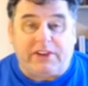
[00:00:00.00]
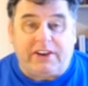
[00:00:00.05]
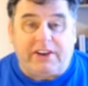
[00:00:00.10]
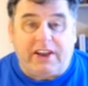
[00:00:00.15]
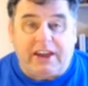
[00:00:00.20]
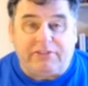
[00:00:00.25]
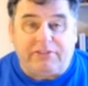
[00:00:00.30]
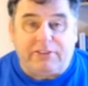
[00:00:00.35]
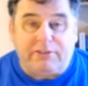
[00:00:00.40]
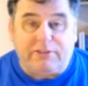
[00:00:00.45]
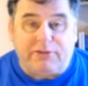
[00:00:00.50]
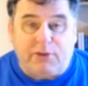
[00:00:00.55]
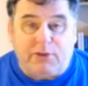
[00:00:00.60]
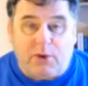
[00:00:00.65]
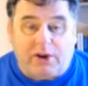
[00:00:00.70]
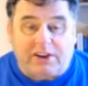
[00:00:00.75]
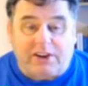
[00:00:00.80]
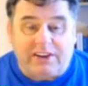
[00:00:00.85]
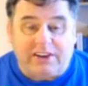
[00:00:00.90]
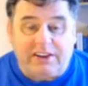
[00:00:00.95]
knife and
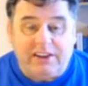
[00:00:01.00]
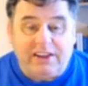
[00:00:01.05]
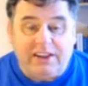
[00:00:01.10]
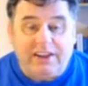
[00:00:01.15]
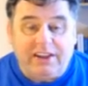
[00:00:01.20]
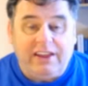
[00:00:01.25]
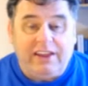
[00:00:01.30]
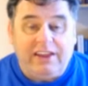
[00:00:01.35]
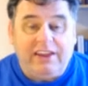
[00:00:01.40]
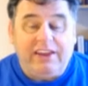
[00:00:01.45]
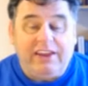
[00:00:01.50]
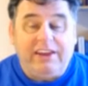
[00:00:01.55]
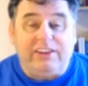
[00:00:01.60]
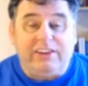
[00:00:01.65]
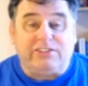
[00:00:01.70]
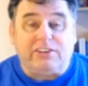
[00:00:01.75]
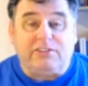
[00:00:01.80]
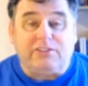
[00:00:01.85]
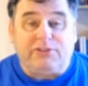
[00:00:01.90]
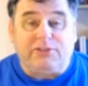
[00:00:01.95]
fork. He's
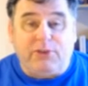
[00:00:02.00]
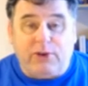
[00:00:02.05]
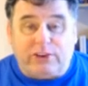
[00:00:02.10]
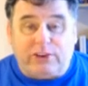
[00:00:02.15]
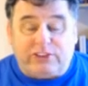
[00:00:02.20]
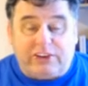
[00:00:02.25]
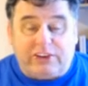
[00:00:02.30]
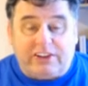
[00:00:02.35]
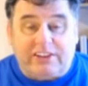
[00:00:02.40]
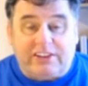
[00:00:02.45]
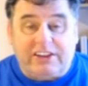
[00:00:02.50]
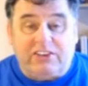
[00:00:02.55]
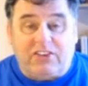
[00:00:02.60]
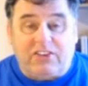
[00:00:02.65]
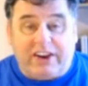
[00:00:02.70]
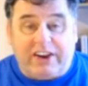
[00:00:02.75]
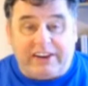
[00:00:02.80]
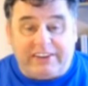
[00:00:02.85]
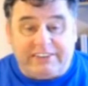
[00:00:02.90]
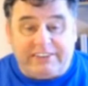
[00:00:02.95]
unfortunately
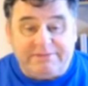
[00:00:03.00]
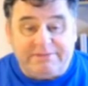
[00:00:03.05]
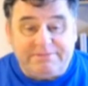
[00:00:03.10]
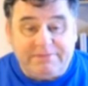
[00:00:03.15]
right.